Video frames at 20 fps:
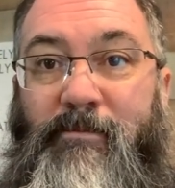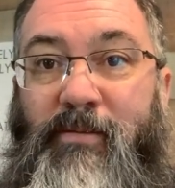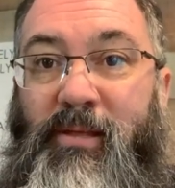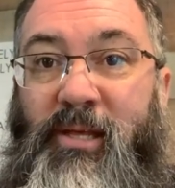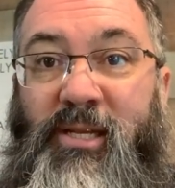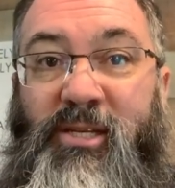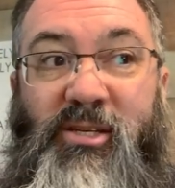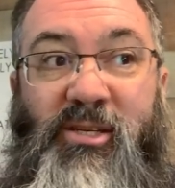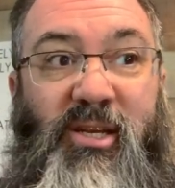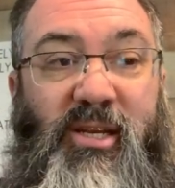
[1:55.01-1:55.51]

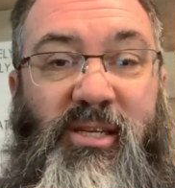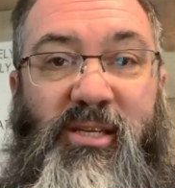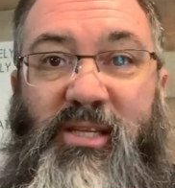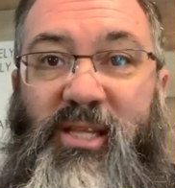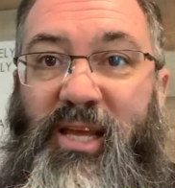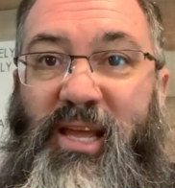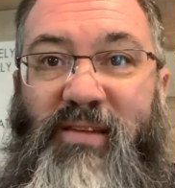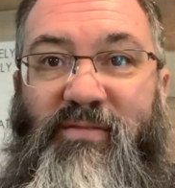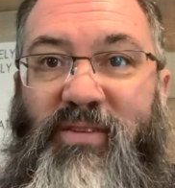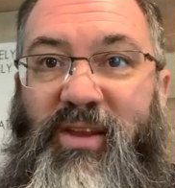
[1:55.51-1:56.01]
it's just
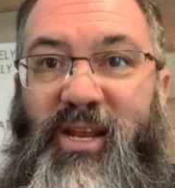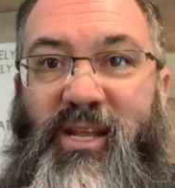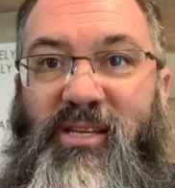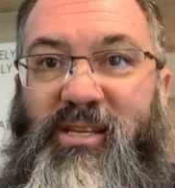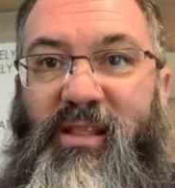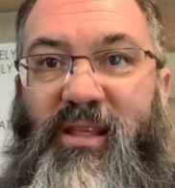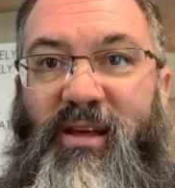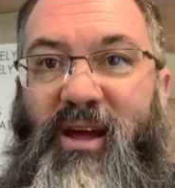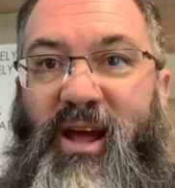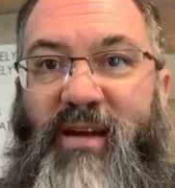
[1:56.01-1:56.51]
the convenience
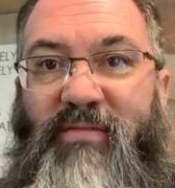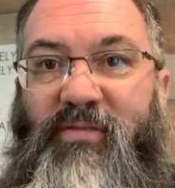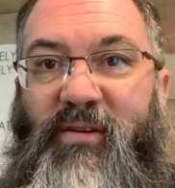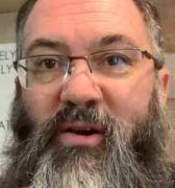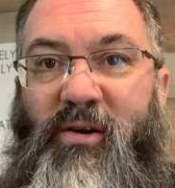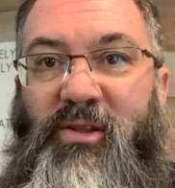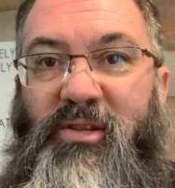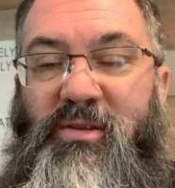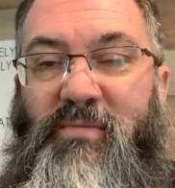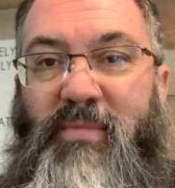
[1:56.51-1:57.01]
of the iPhone is